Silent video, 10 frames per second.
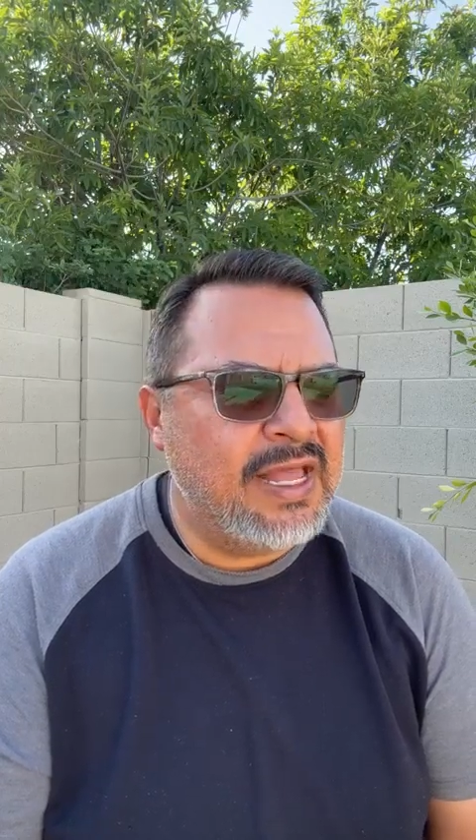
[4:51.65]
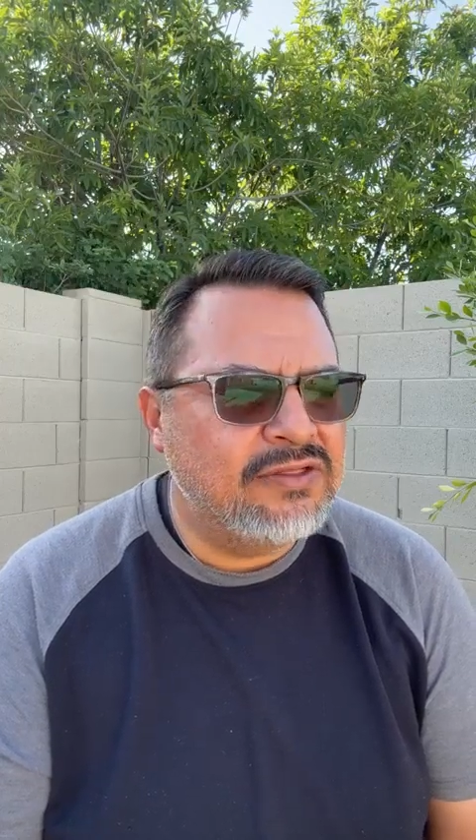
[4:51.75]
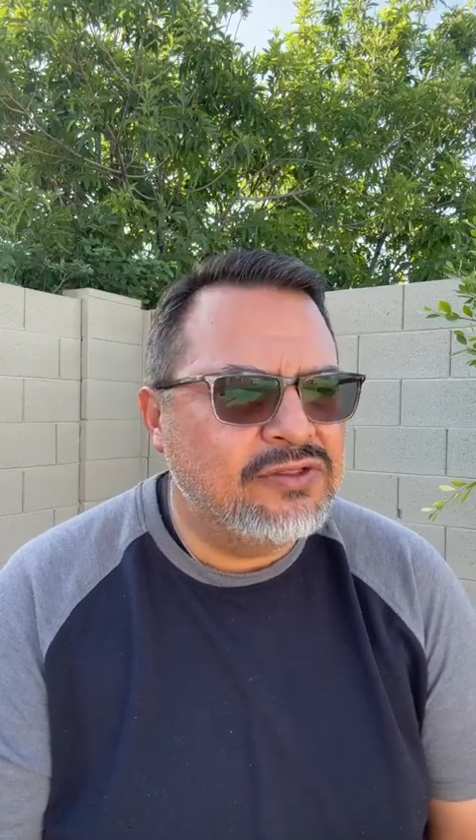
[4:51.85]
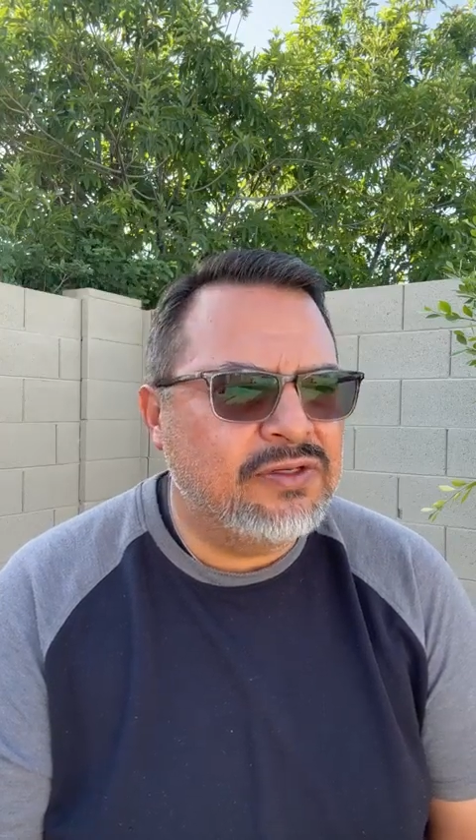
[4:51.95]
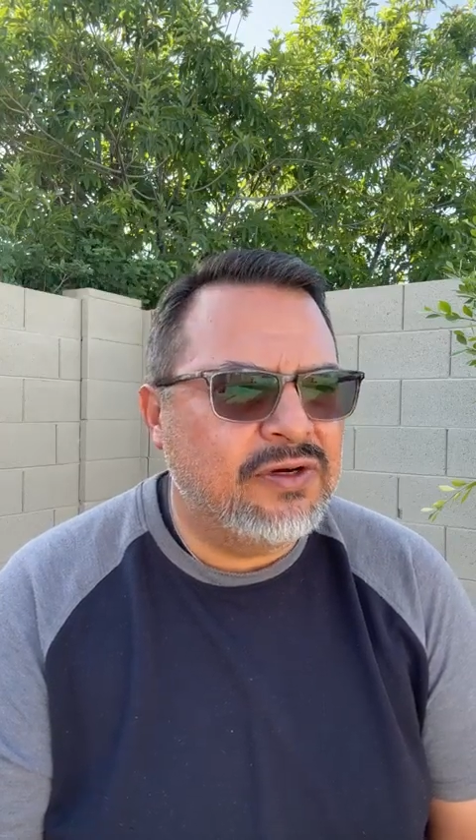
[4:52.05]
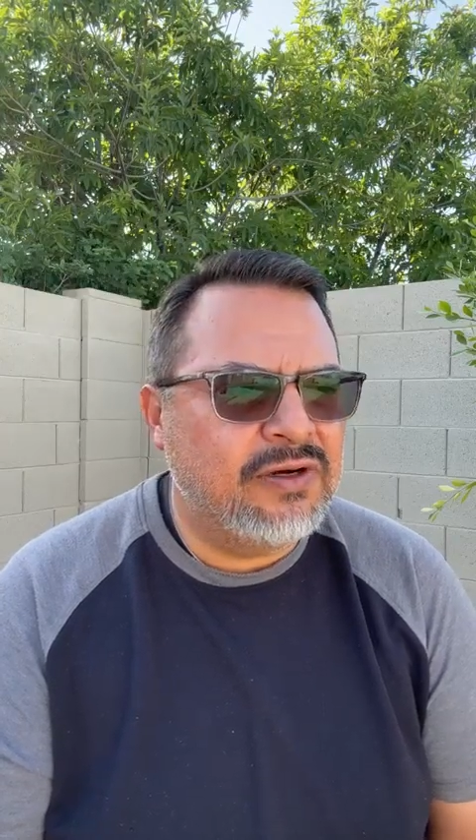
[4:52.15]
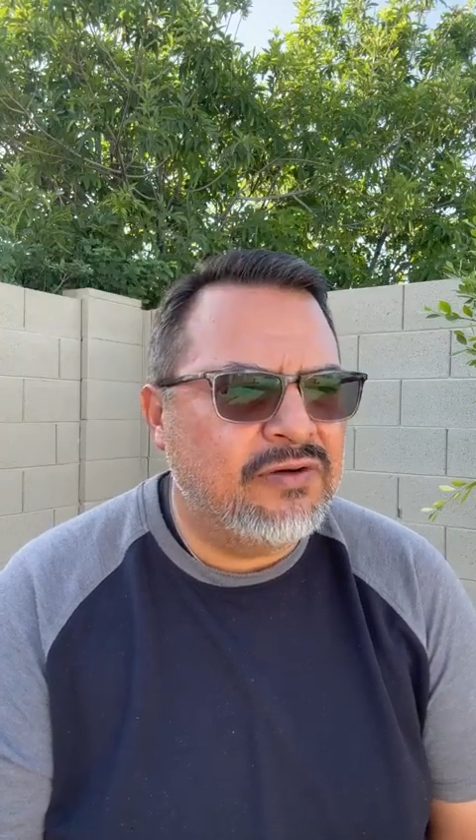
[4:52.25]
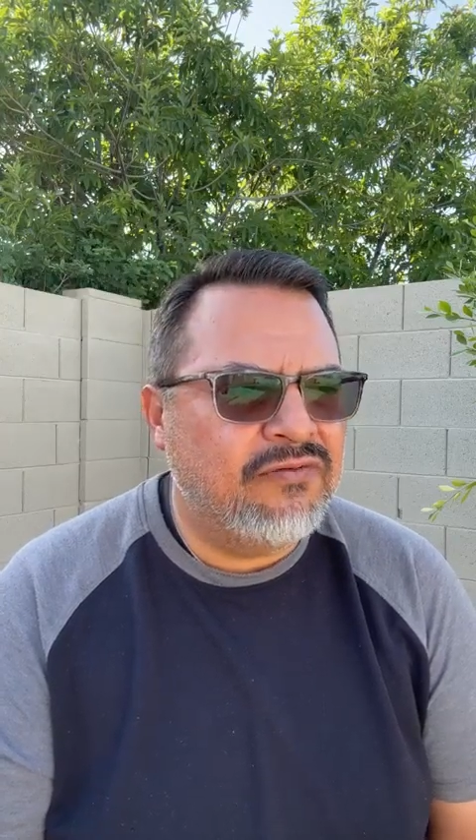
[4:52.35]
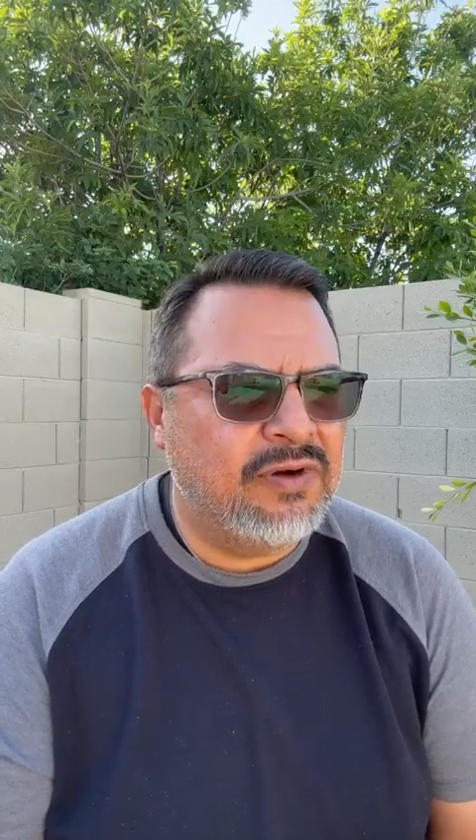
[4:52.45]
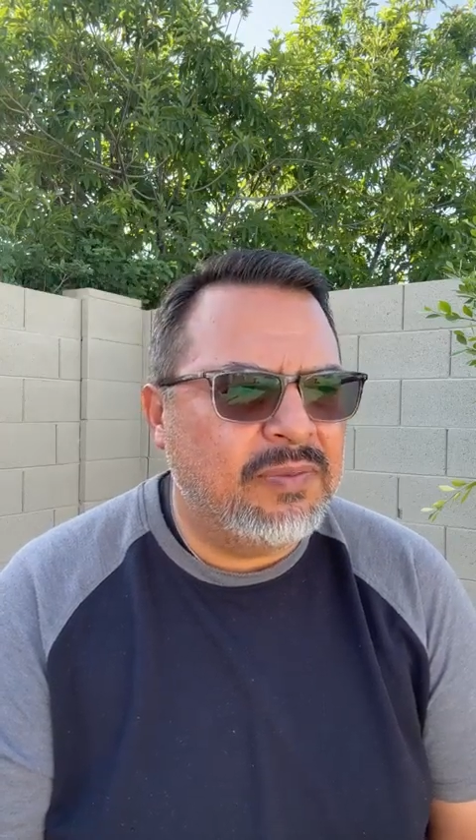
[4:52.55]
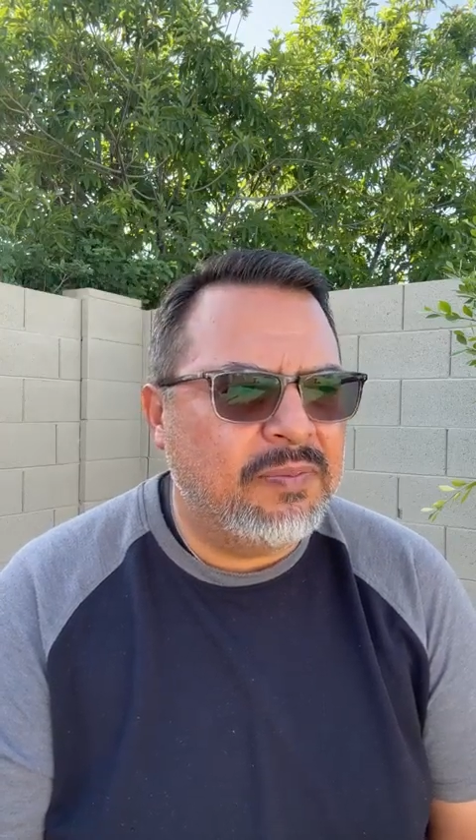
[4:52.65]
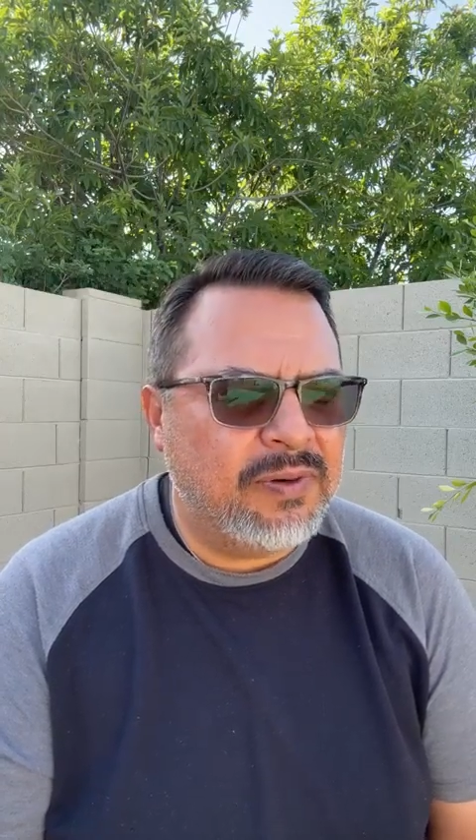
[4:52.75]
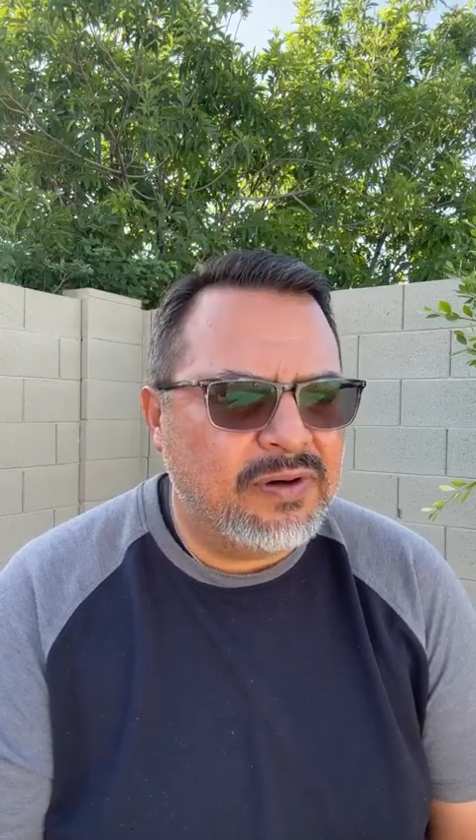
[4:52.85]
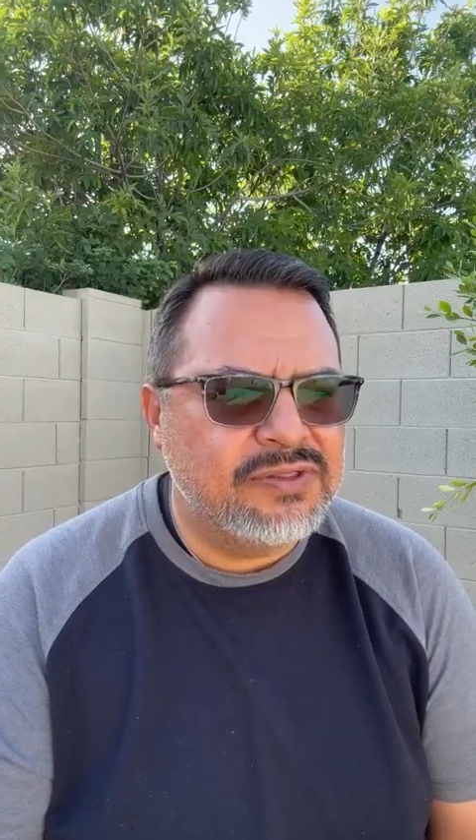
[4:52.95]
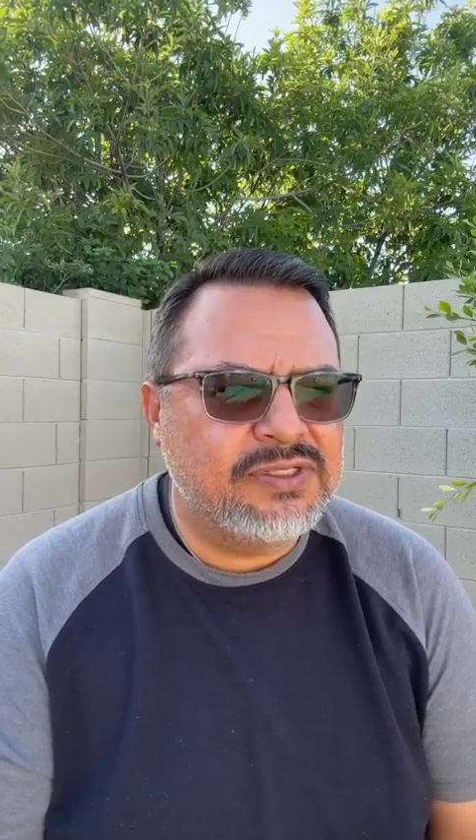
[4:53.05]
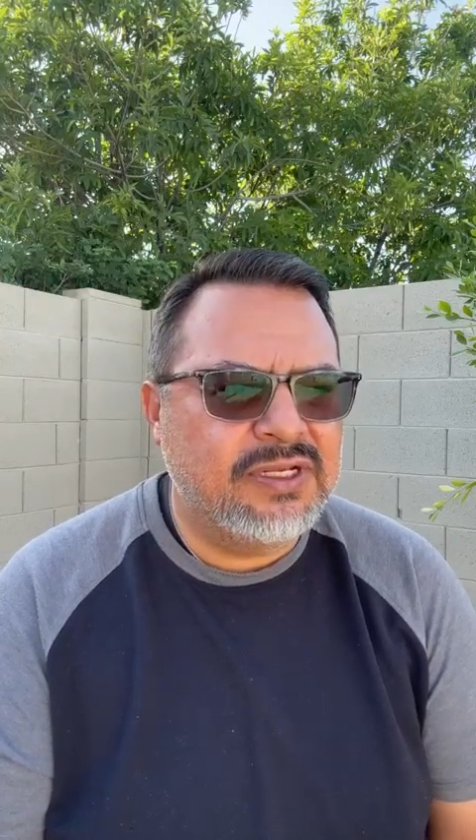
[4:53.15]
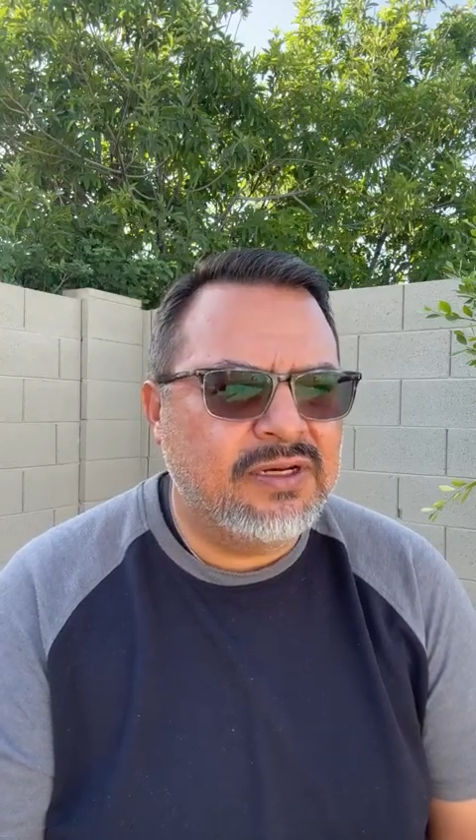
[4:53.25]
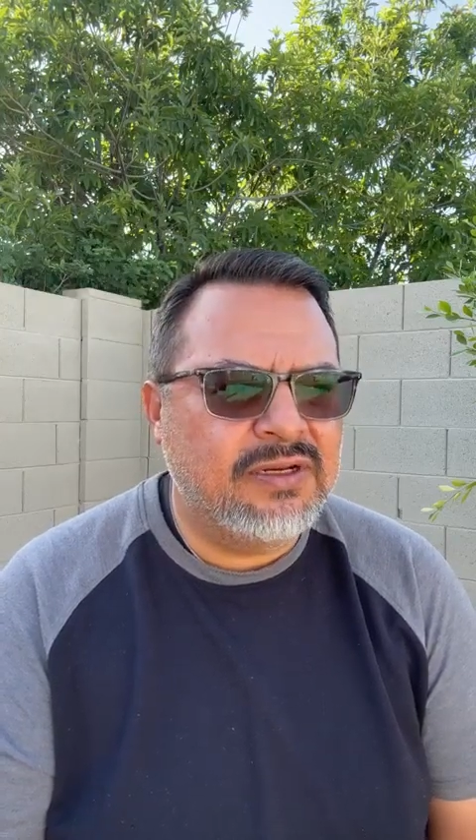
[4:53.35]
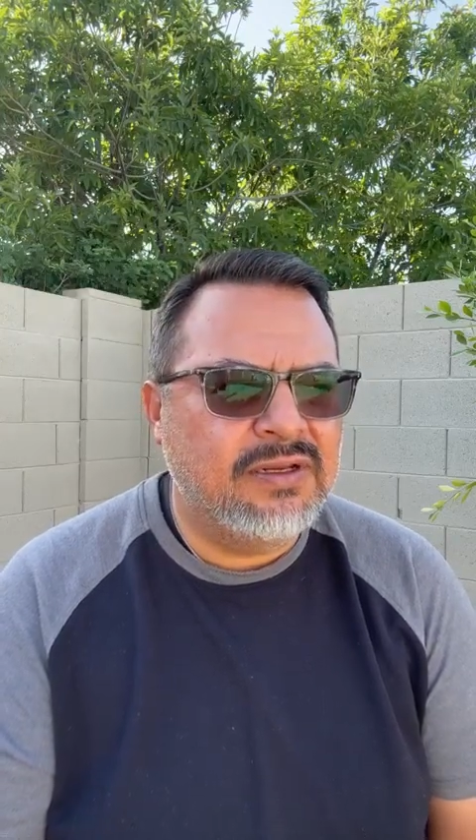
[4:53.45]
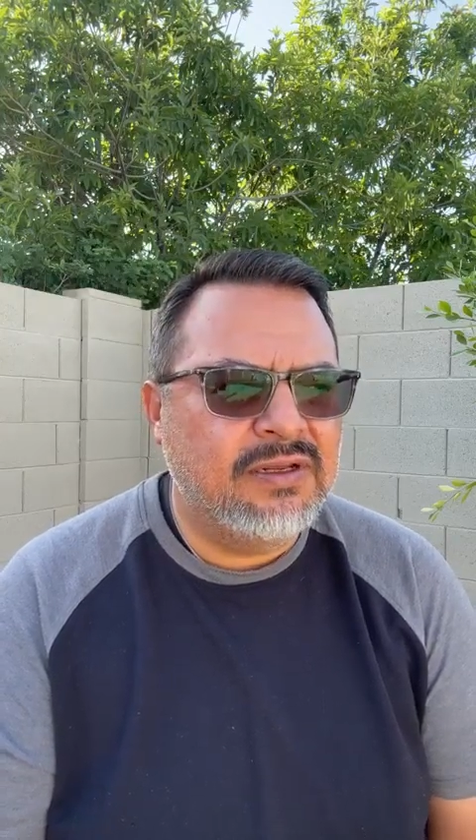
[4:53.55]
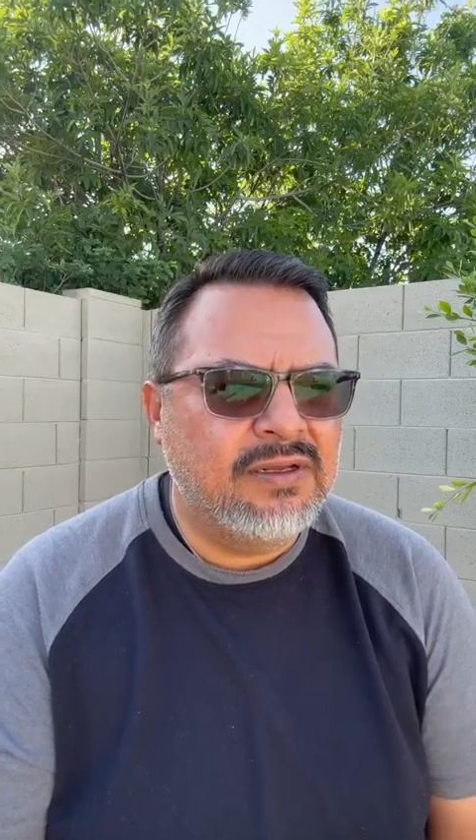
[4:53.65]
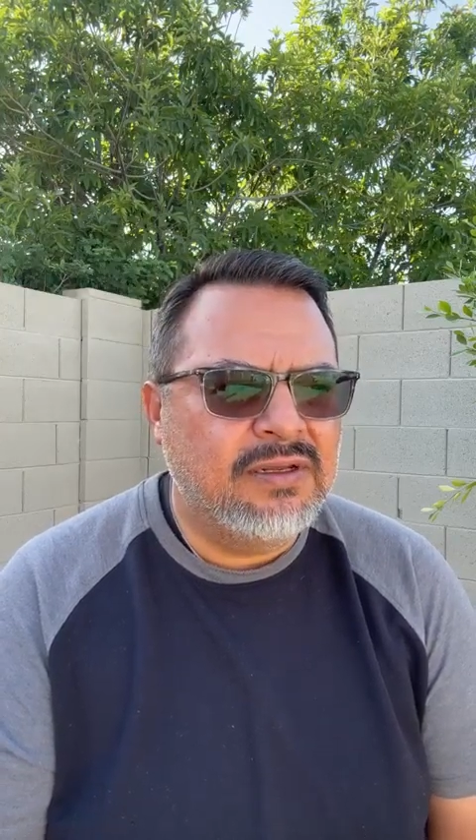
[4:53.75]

answer from a person